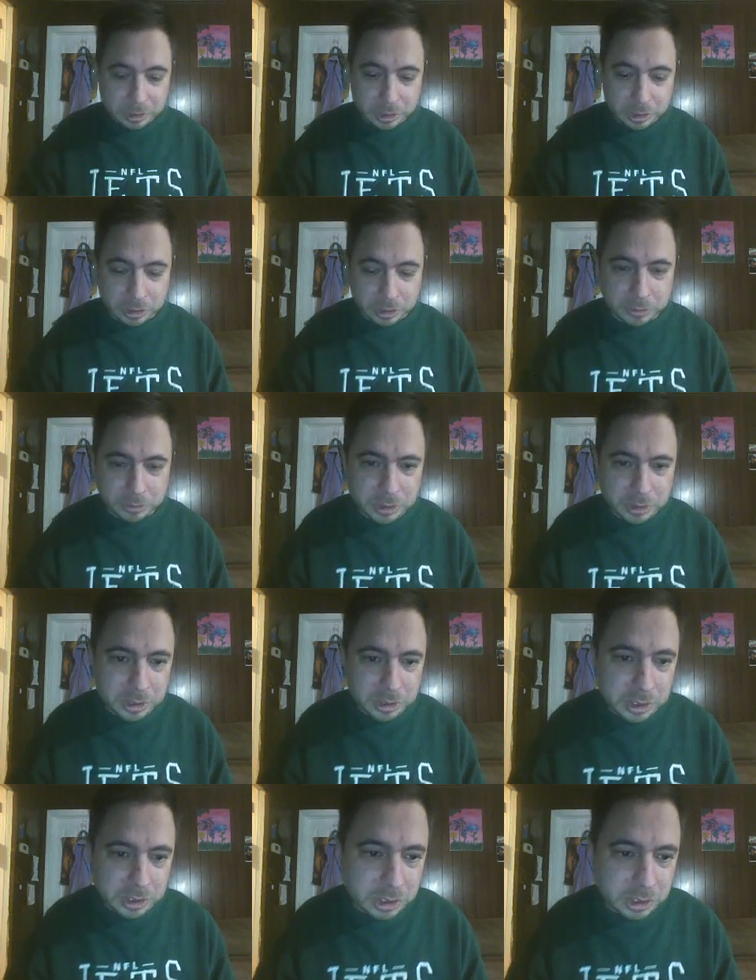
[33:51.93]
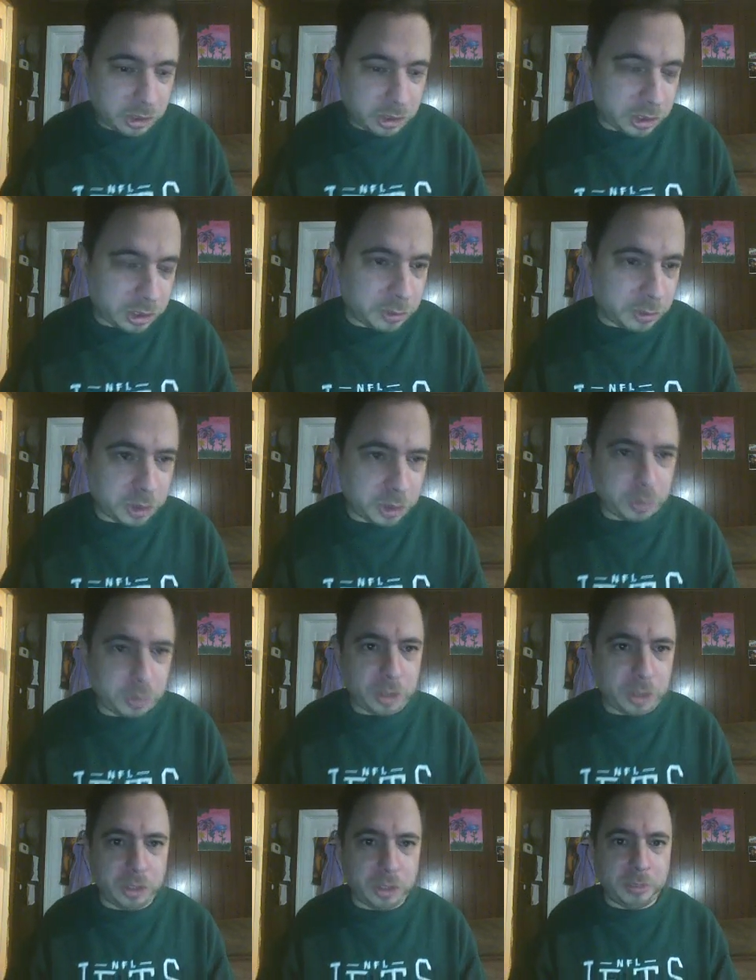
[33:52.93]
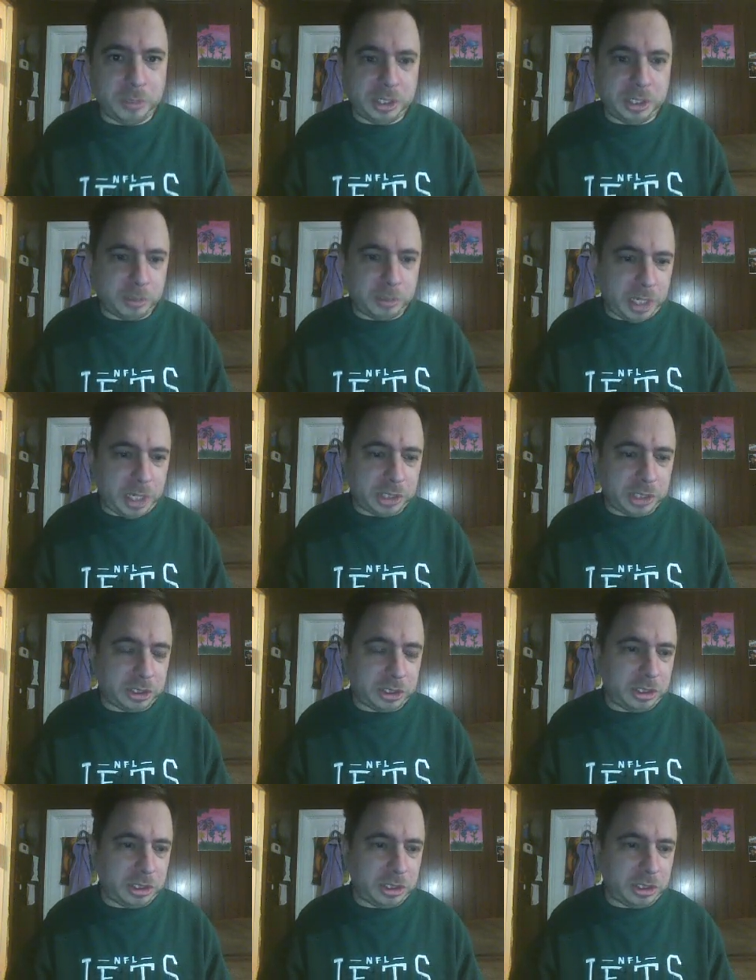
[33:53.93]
You know, sucks that Rich Swann couldn't make the match,